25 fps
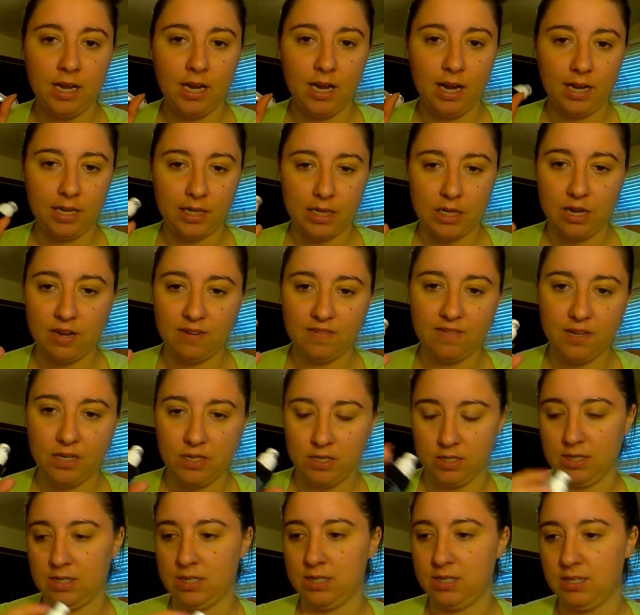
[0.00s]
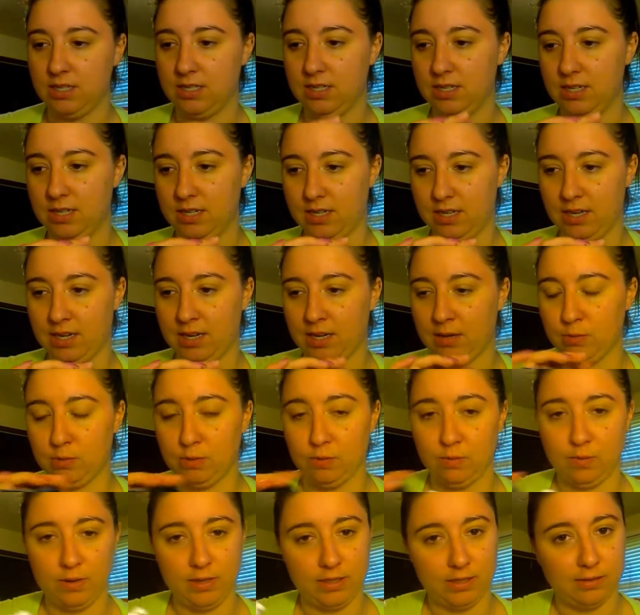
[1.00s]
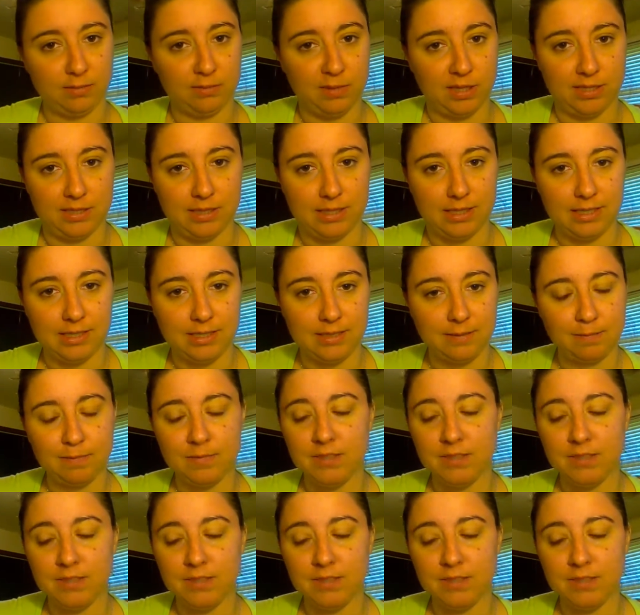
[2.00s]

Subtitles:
I love it. I would recommend it.